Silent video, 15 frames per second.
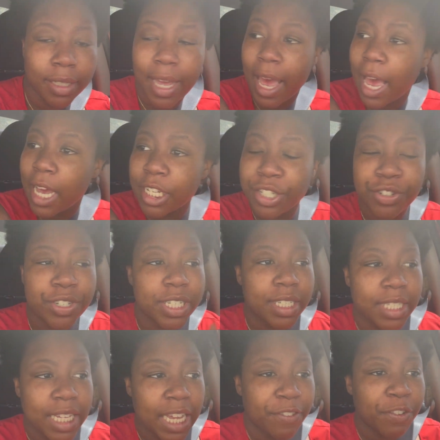As you can
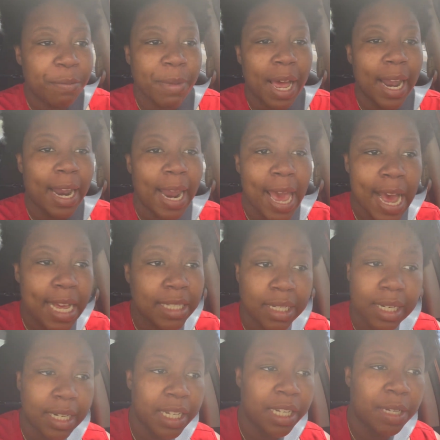see from my
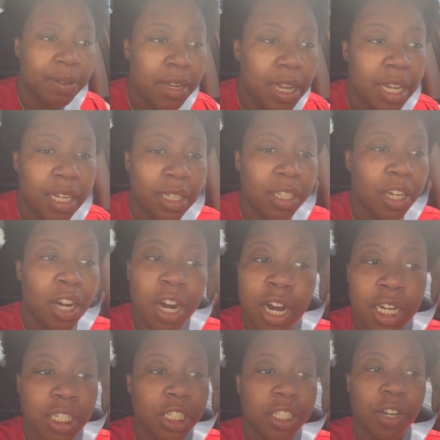last clip, your
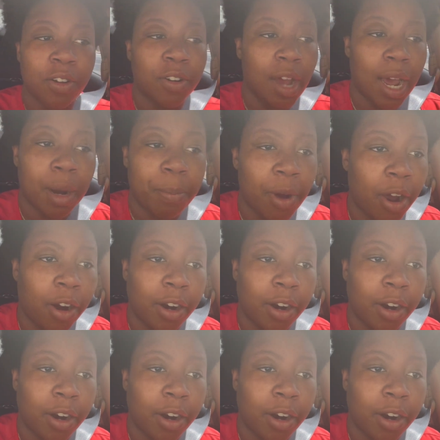girl just don't know how to part